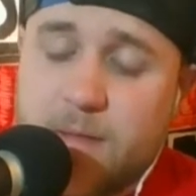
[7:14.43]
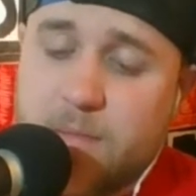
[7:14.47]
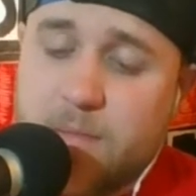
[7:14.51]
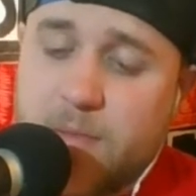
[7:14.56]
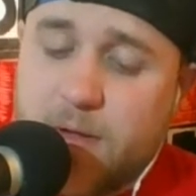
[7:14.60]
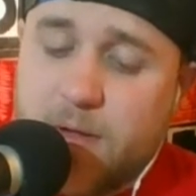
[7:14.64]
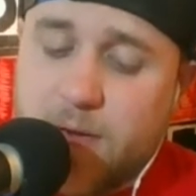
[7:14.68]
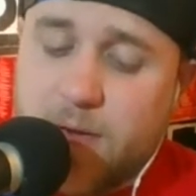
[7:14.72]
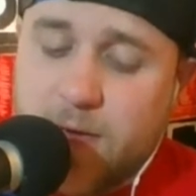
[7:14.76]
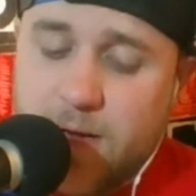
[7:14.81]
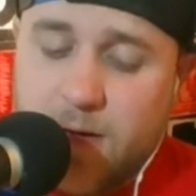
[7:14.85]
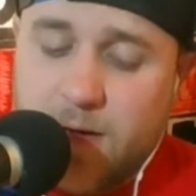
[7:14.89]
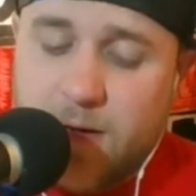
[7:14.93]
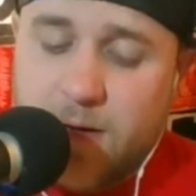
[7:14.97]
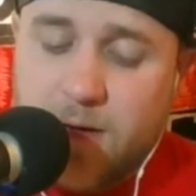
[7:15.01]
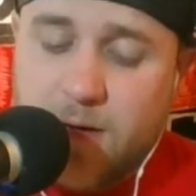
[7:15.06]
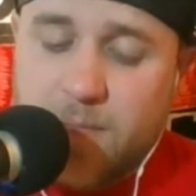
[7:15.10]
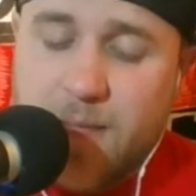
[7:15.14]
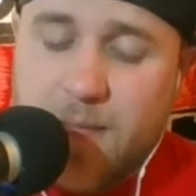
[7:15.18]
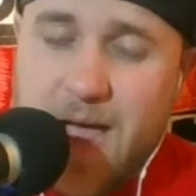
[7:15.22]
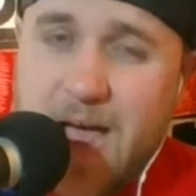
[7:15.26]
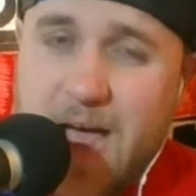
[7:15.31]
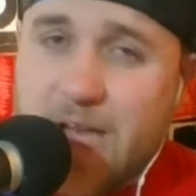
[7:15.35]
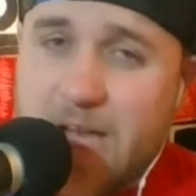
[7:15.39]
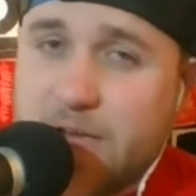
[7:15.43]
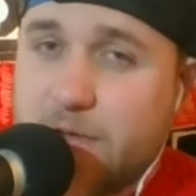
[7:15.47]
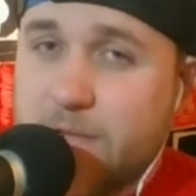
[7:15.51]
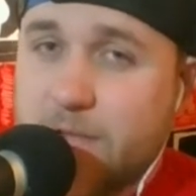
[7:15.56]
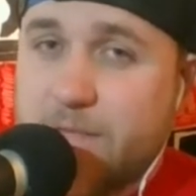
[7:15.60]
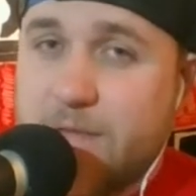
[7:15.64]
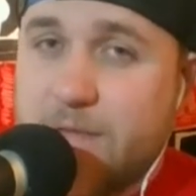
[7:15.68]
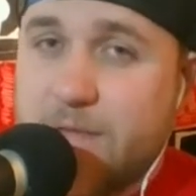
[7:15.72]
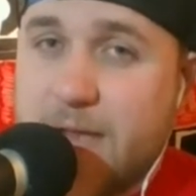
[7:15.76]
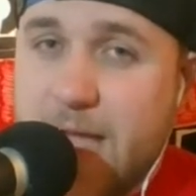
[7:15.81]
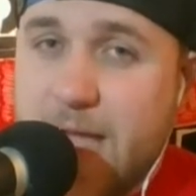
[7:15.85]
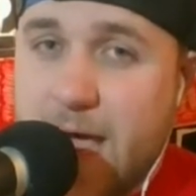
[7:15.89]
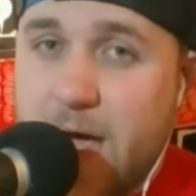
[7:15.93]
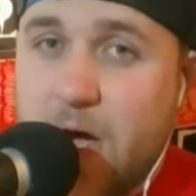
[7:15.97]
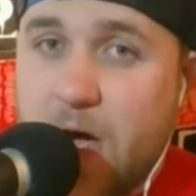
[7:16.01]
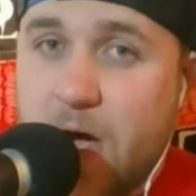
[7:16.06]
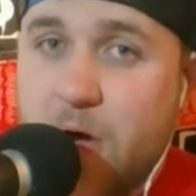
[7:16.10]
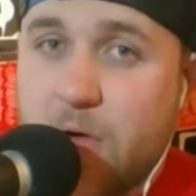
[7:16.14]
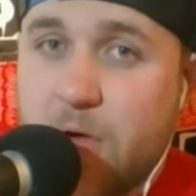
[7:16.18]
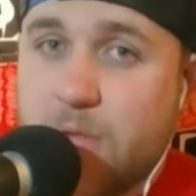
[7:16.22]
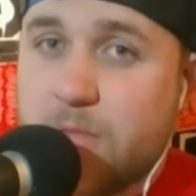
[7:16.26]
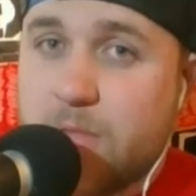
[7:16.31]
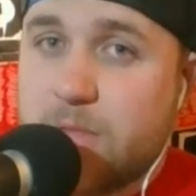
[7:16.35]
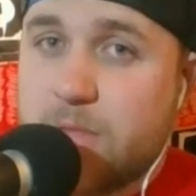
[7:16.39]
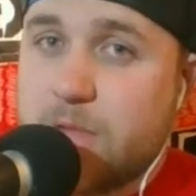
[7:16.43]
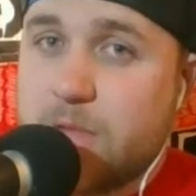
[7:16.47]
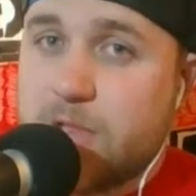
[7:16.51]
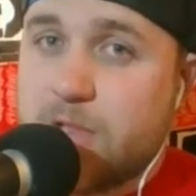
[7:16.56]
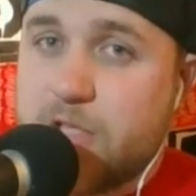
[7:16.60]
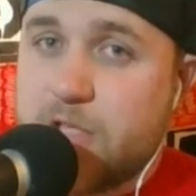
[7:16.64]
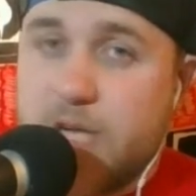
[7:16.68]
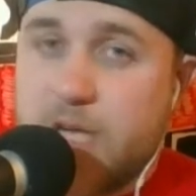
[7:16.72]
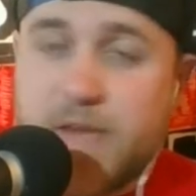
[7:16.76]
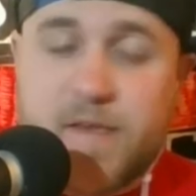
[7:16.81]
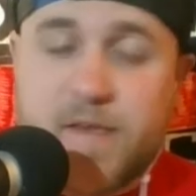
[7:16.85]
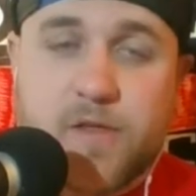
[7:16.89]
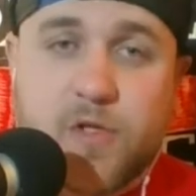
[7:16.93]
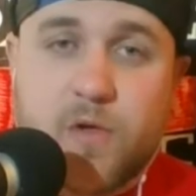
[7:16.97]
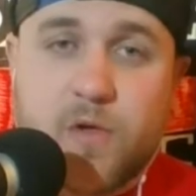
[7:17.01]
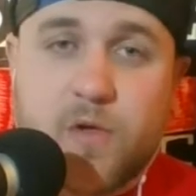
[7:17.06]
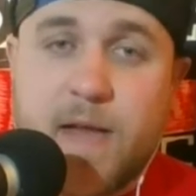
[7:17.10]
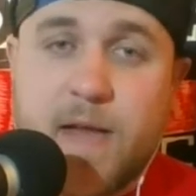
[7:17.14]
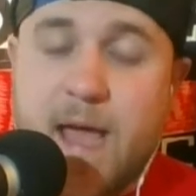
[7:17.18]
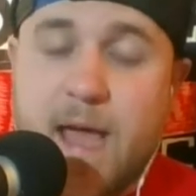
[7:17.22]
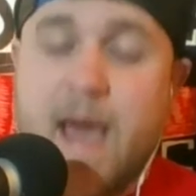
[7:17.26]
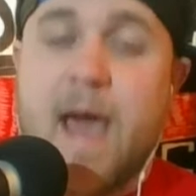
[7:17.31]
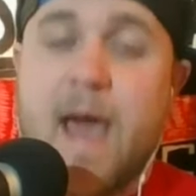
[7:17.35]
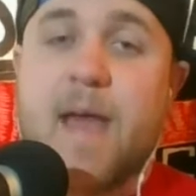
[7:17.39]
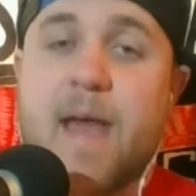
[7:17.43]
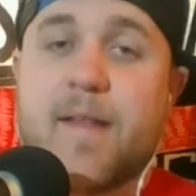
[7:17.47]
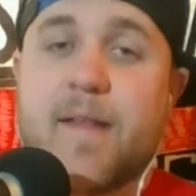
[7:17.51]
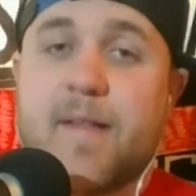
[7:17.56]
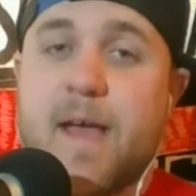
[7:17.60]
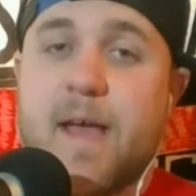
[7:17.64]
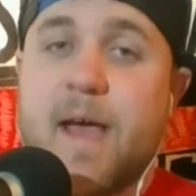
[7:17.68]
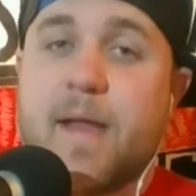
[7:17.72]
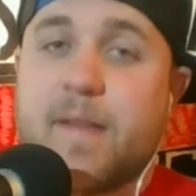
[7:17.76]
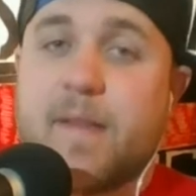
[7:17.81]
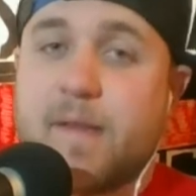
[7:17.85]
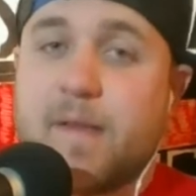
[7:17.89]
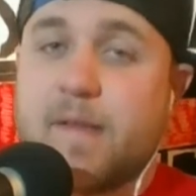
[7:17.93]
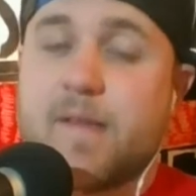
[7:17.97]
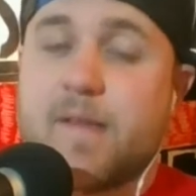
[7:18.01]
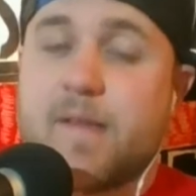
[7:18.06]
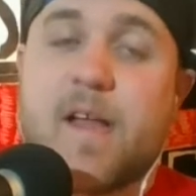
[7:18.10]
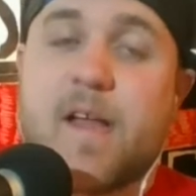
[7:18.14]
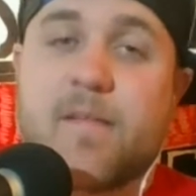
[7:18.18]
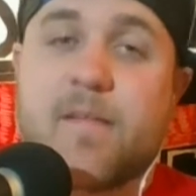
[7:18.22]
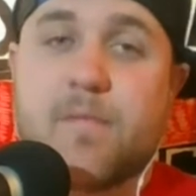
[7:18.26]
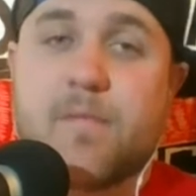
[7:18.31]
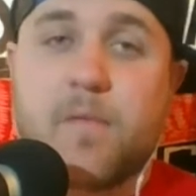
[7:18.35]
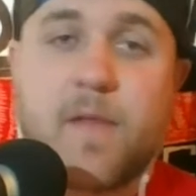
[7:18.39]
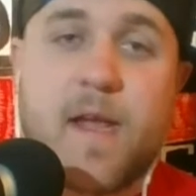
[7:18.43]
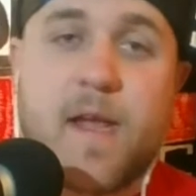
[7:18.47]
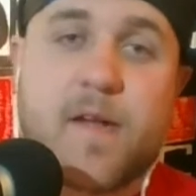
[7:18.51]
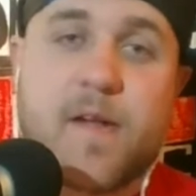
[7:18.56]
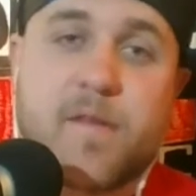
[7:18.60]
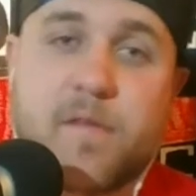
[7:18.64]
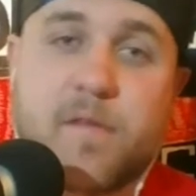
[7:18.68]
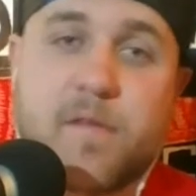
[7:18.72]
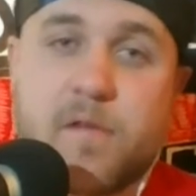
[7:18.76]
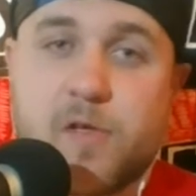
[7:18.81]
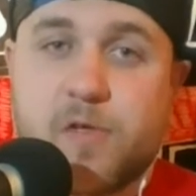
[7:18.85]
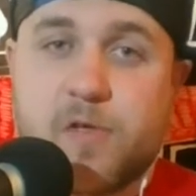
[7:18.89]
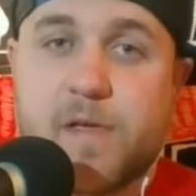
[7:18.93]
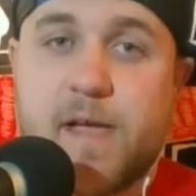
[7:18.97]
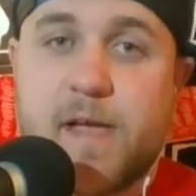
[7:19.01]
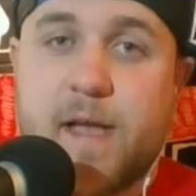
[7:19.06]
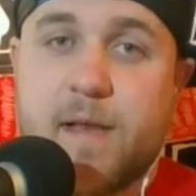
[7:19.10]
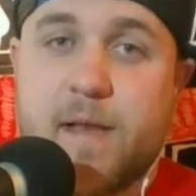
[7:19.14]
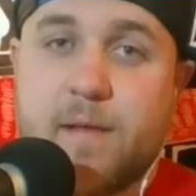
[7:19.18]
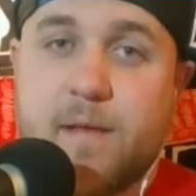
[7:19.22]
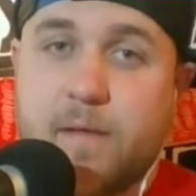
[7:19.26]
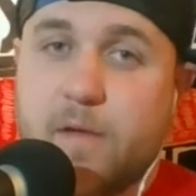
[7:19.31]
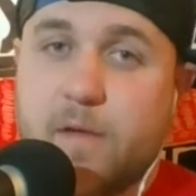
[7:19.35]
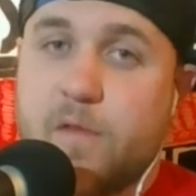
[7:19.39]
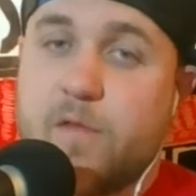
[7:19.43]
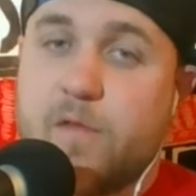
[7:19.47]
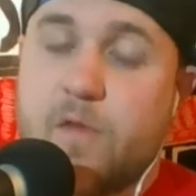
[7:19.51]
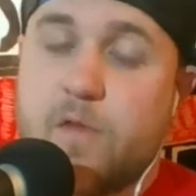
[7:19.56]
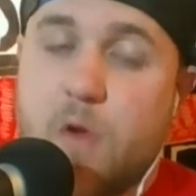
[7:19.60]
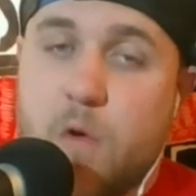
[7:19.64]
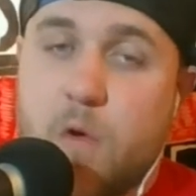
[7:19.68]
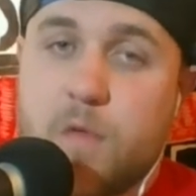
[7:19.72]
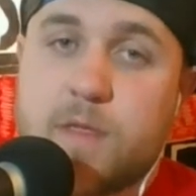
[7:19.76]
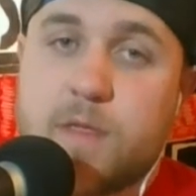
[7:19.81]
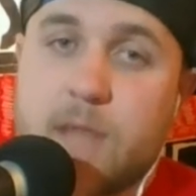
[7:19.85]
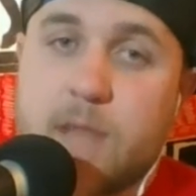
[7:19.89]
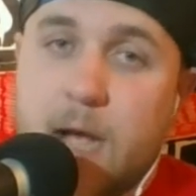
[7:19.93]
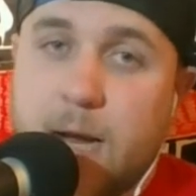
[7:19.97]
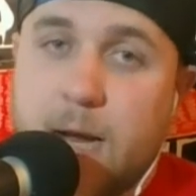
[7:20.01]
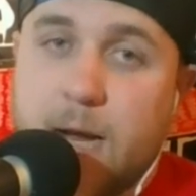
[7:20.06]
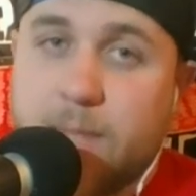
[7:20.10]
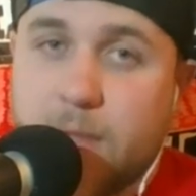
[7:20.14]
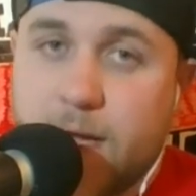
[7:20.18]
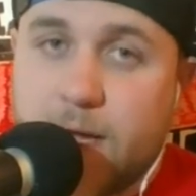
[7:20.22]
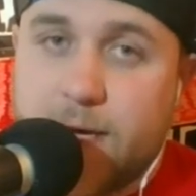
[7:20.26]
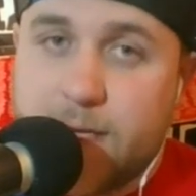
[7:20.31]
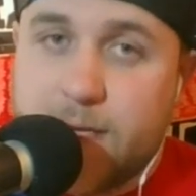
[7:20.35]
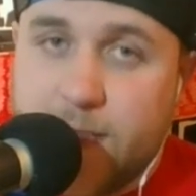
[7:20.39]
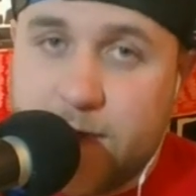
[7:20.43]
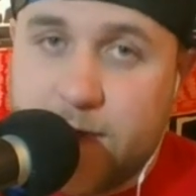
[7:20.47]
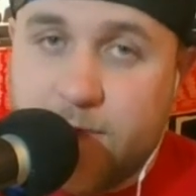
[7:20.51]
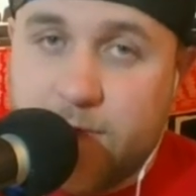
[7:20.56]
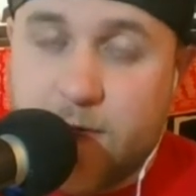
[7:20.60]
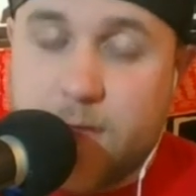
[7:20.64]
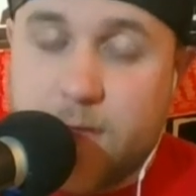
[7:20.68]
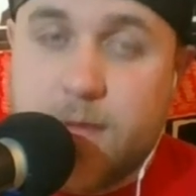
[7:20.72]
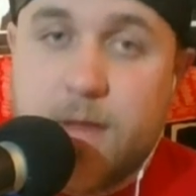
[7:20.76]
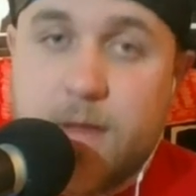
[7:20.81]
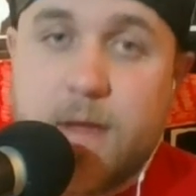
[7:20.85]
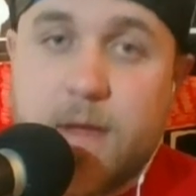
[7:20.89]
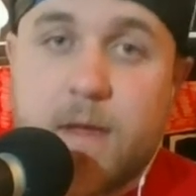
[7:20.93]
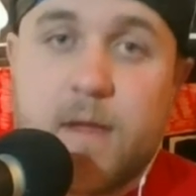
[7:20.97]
But as of now, Jason Jordan has had successful neck surgery, and there's no timeline given.